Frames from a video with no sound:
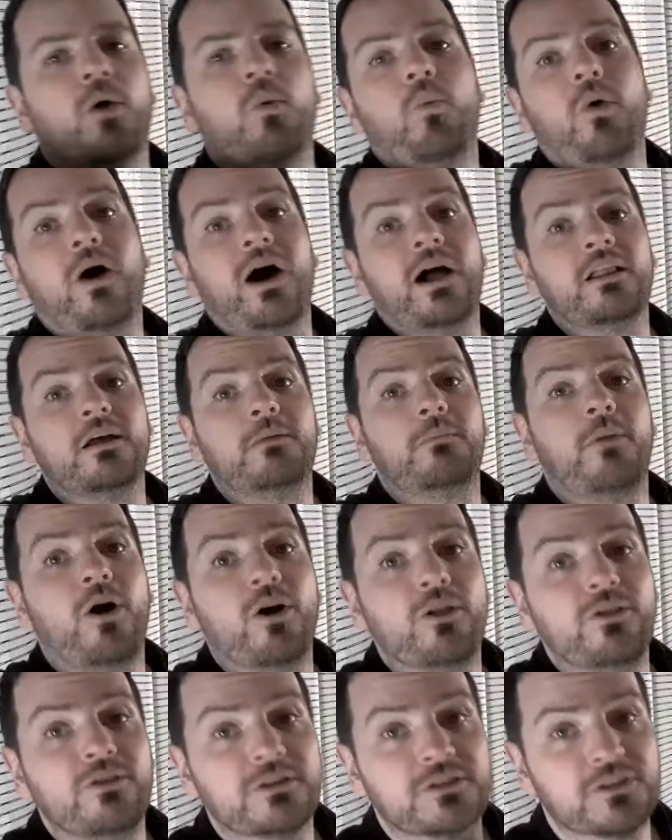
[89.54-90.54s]
While I'm
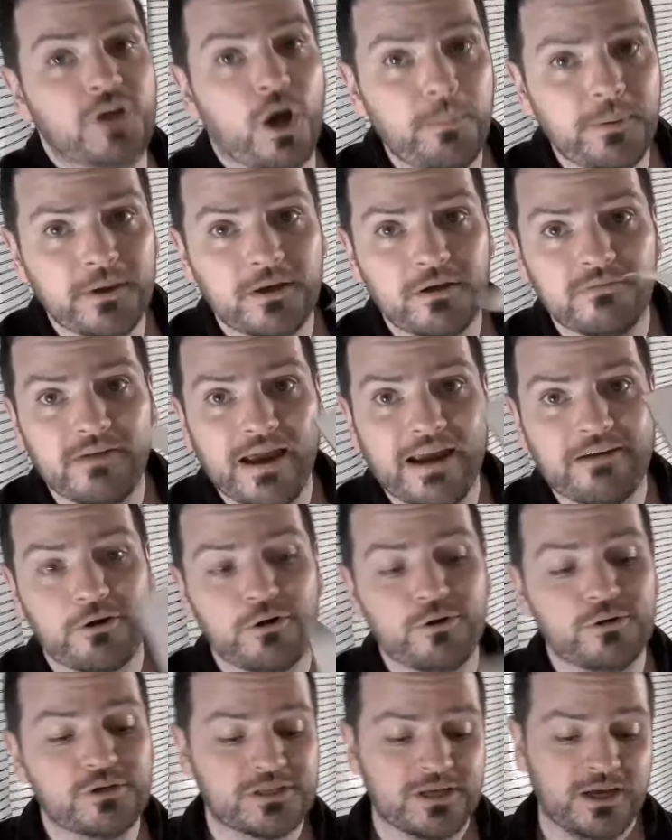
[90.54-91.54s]
on the topic of
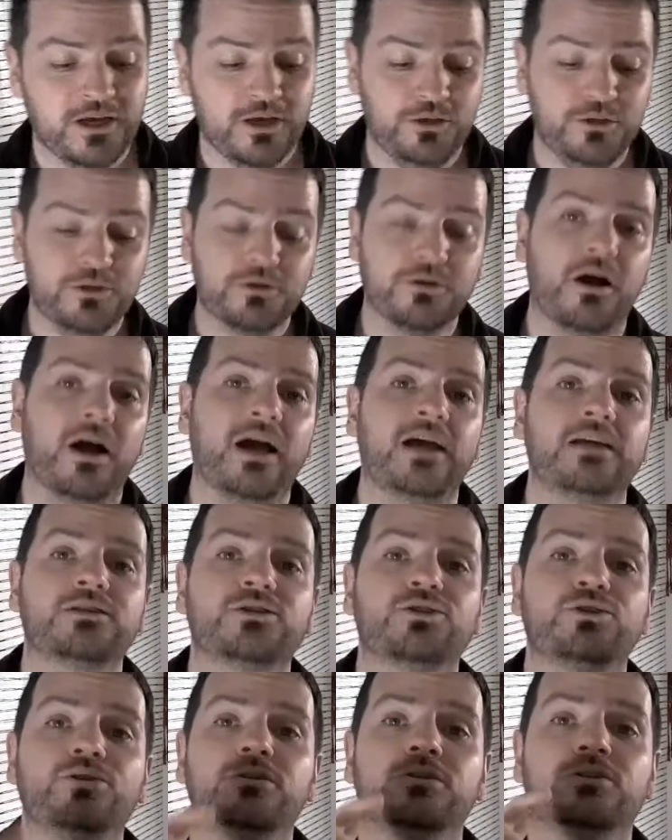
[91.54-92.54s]
arrows, you guys
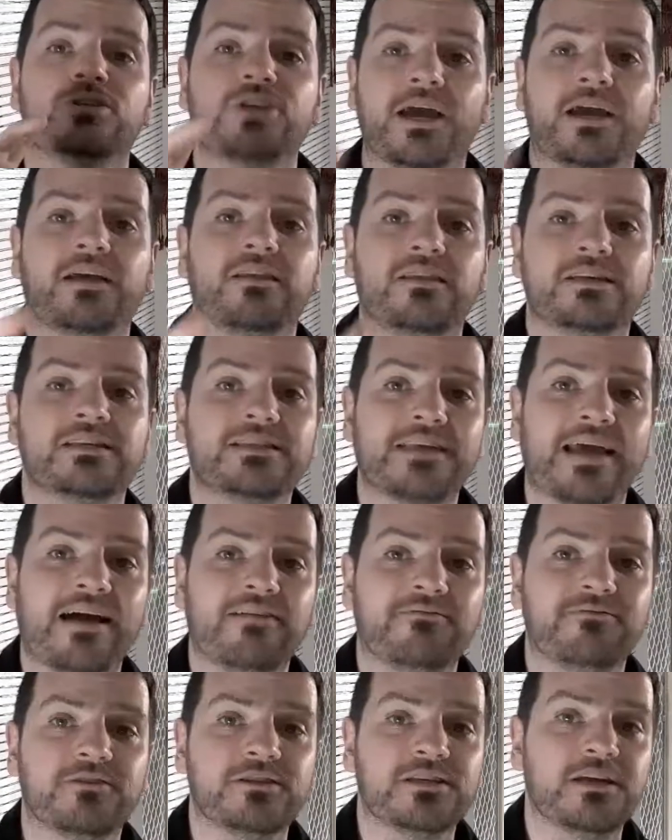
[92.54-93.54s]
should check this out
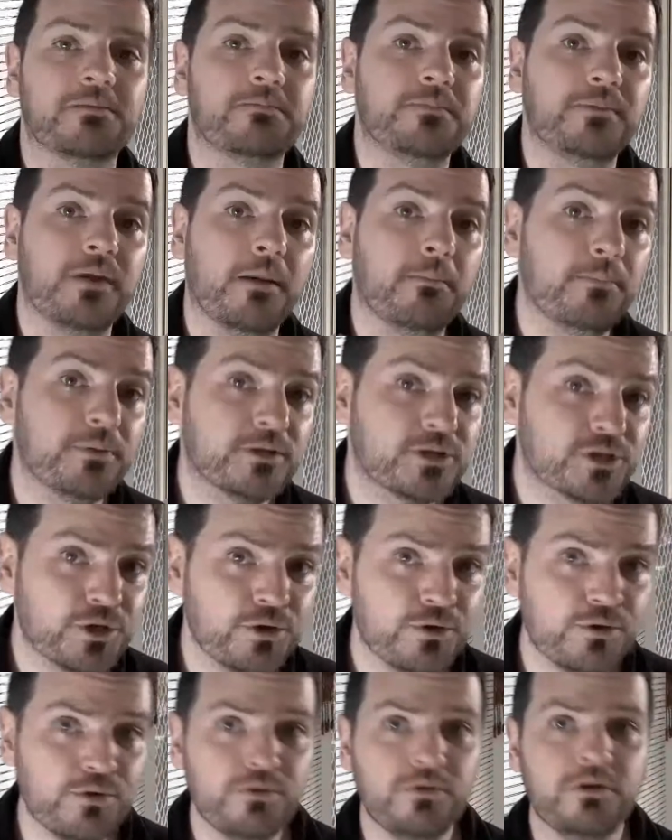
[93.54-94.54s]
for tip number
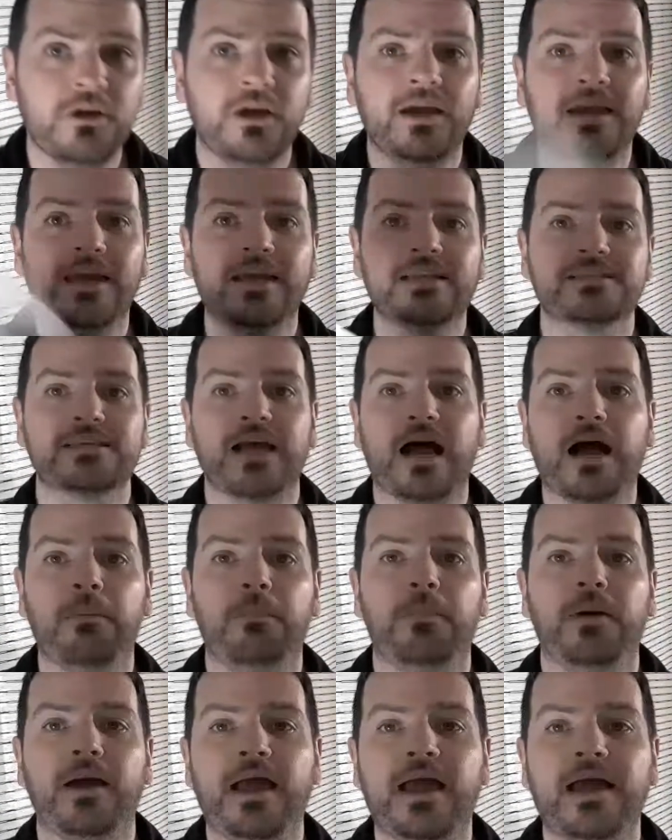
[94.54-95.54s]
2. It's up
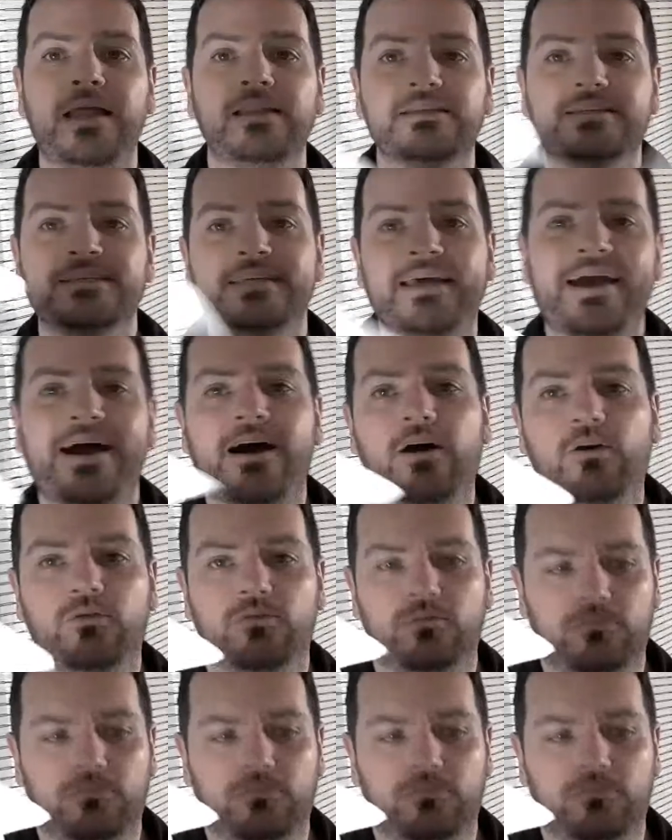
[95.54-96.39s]
and down.